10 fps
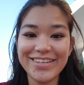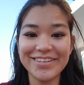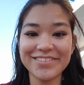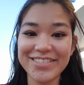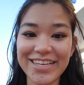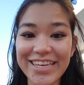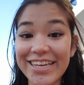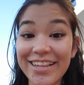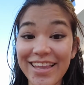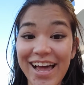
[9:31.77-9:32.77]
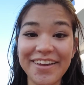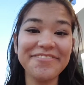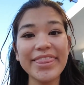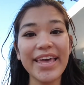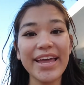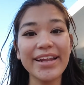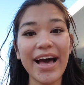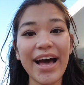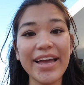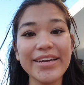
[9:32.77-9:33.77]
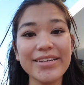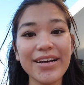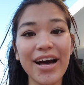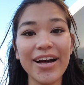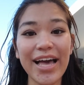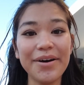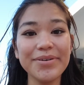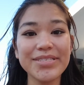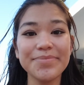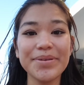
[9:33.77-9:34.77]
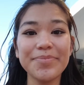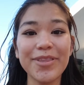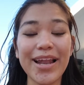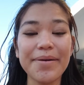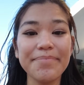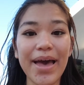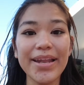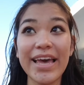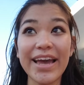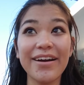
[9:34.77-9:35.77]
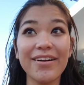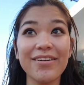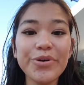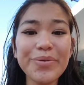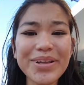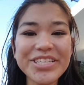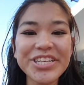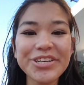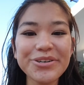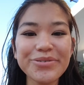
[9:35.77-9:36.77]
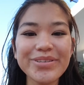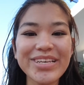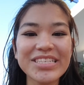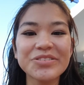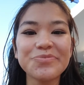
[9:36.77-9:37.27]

here's the key to life. And then I hung out with some people that I met there. We went to this